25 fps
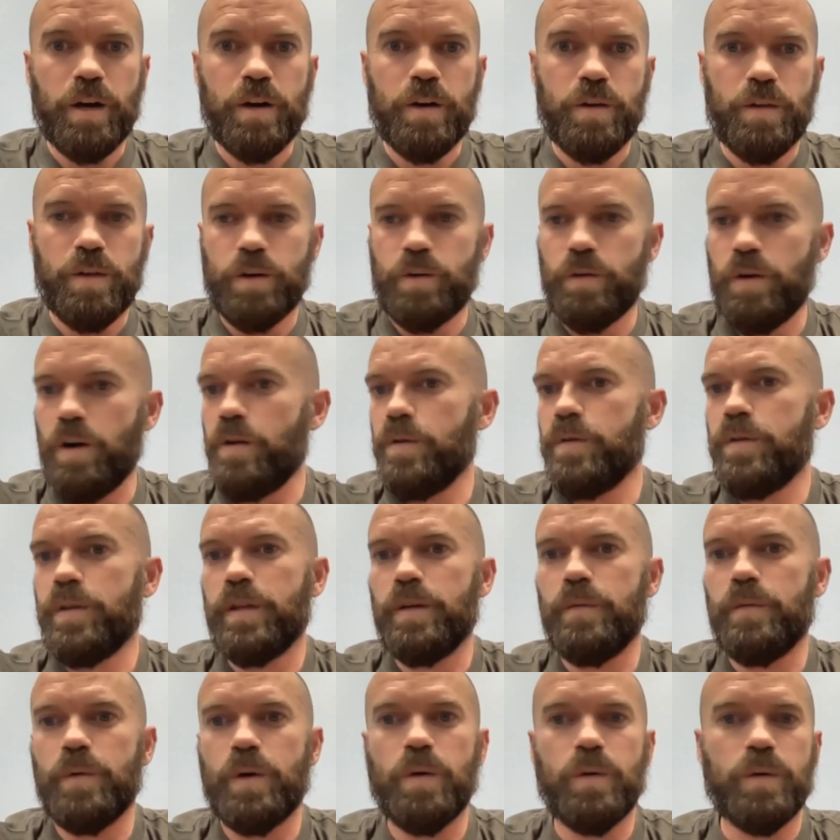growth,
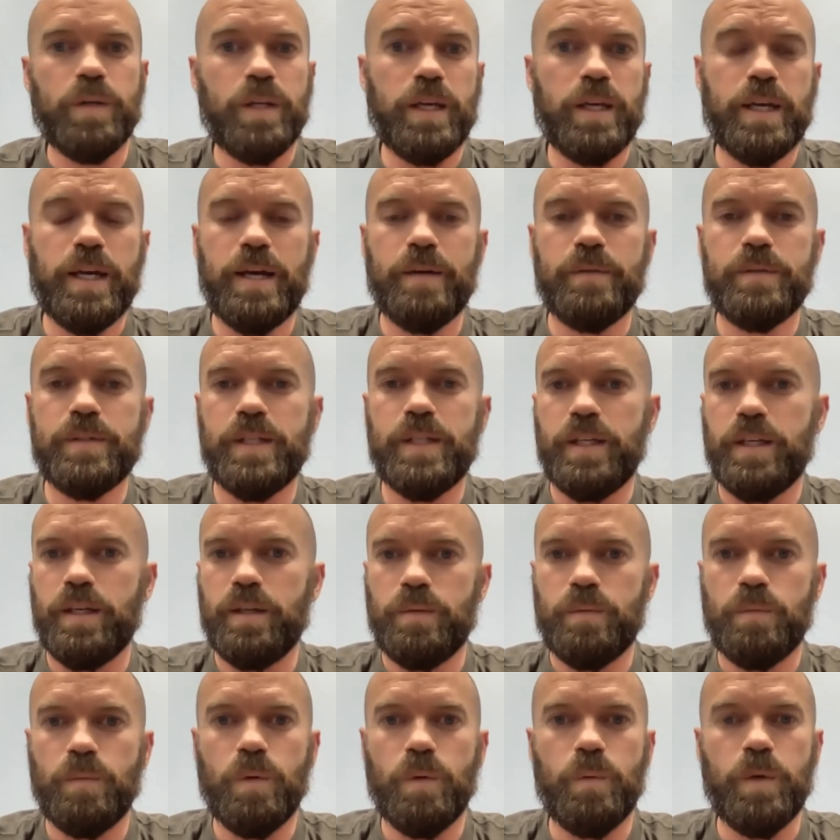and we're only
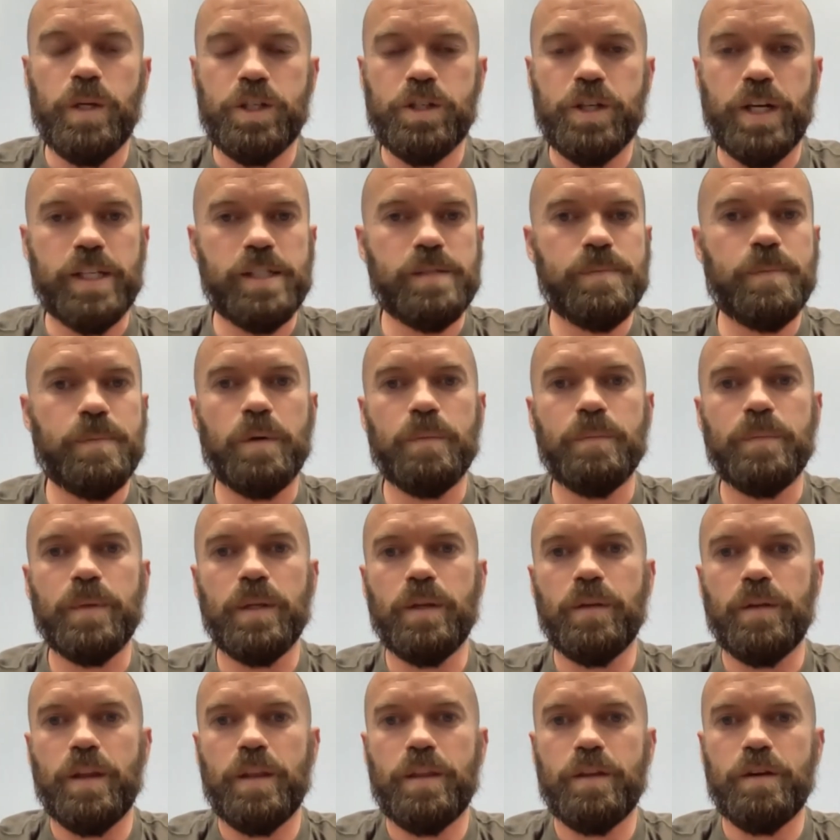counting what we transport
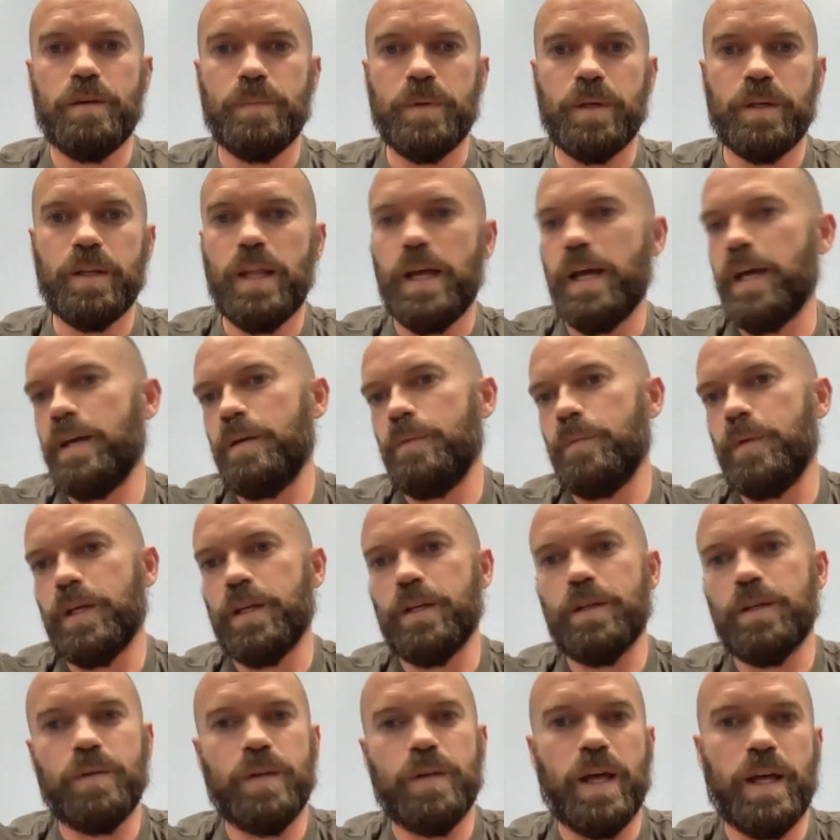below the thermocline, and we
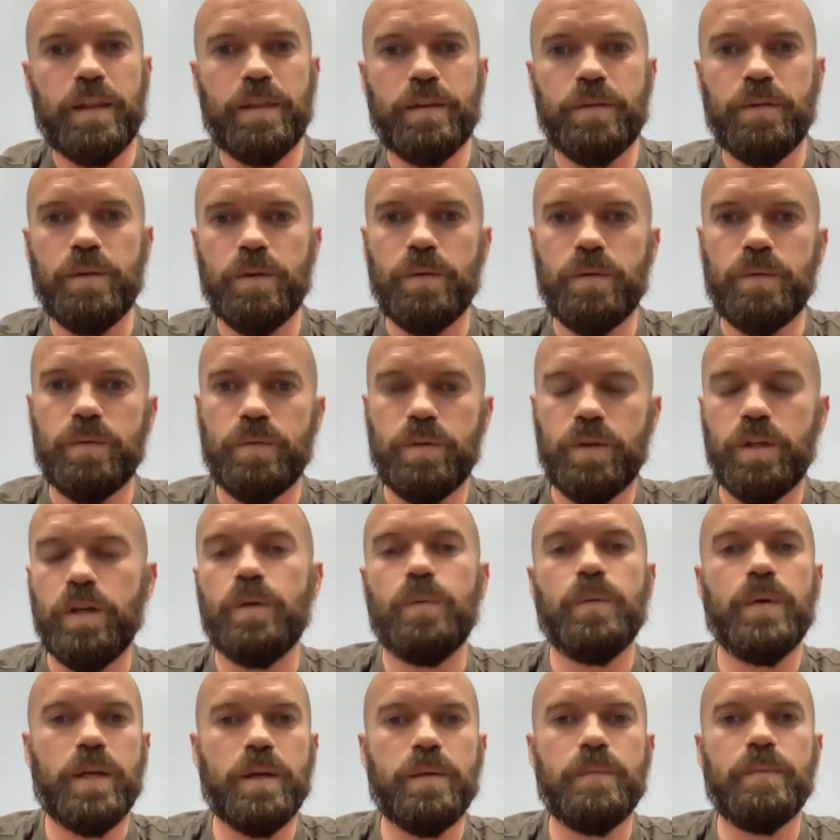can do that through,
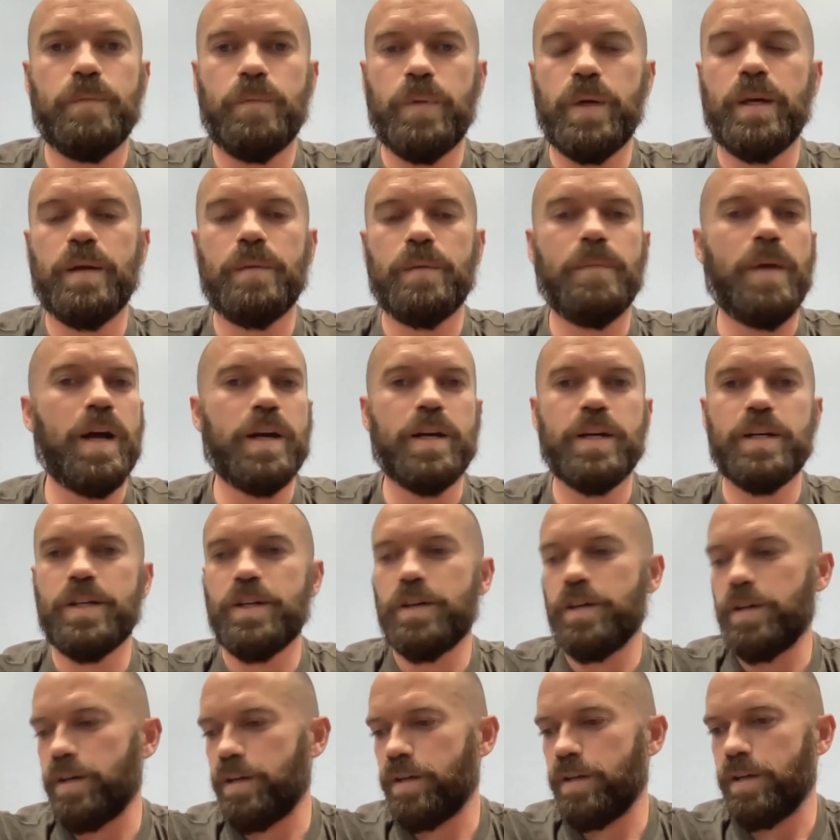we can
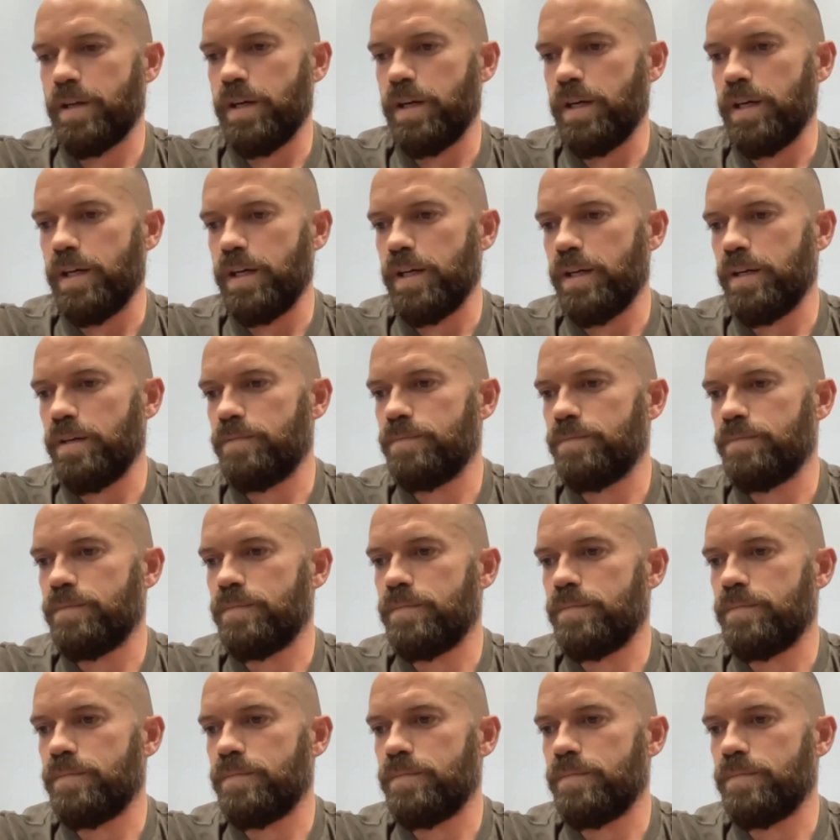monitor a